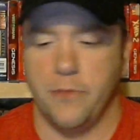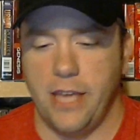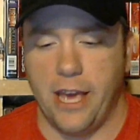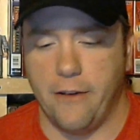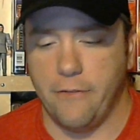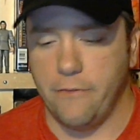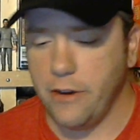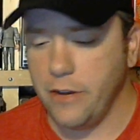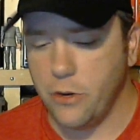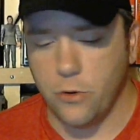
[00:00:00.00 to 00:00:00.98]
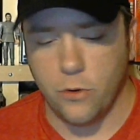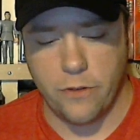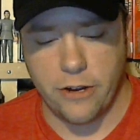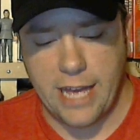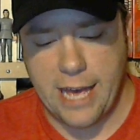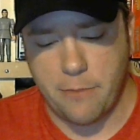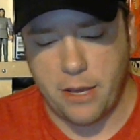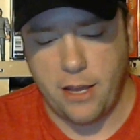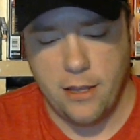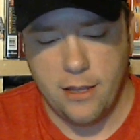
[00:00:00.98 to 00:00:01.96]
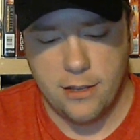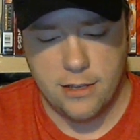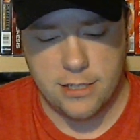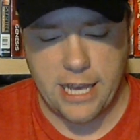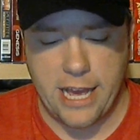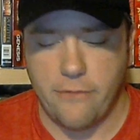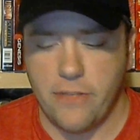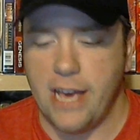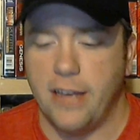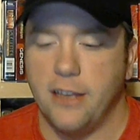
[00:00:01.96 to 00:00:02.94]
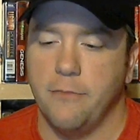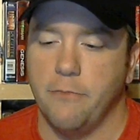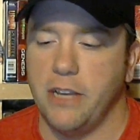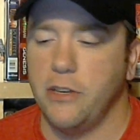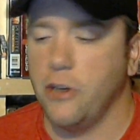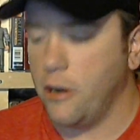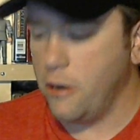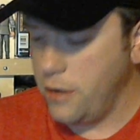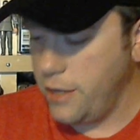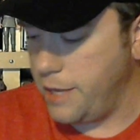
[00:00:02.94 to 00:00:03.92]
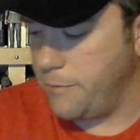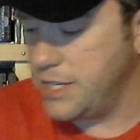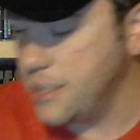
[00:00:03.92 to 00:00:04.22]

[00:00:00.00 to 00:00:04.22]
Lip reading: yeah, very cool, very happy to have that. My daughter and my